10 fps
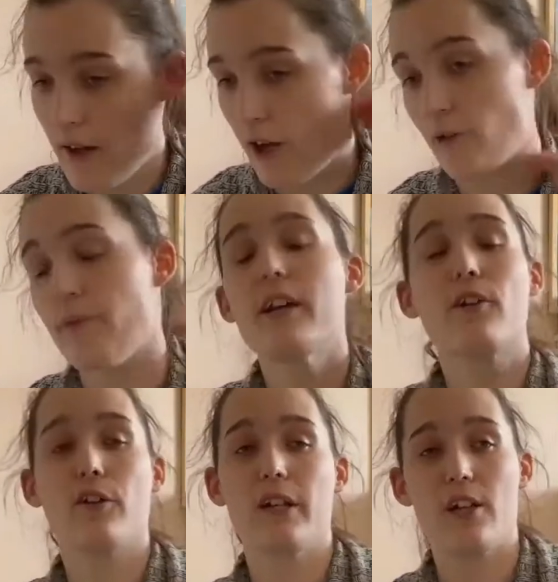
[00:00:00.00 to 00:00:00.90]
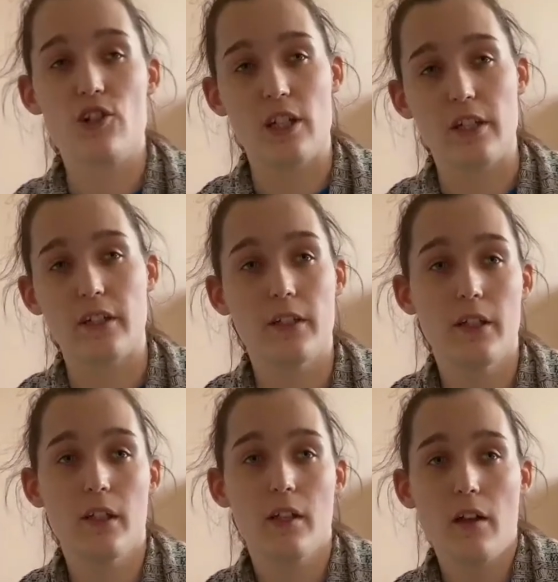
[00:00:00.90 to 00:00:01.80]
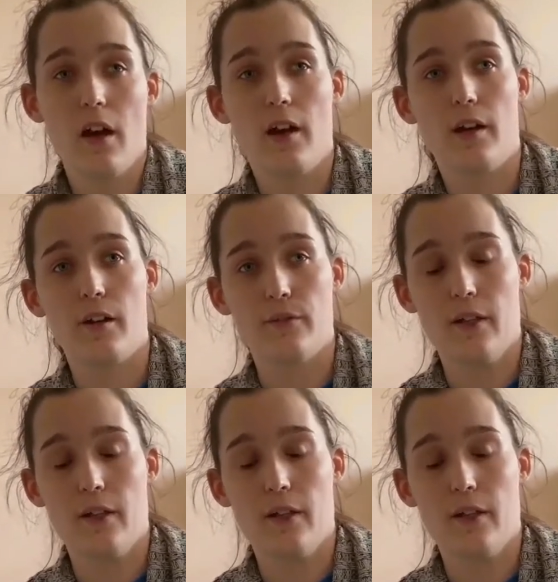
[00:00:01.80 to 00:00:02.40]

a recreation of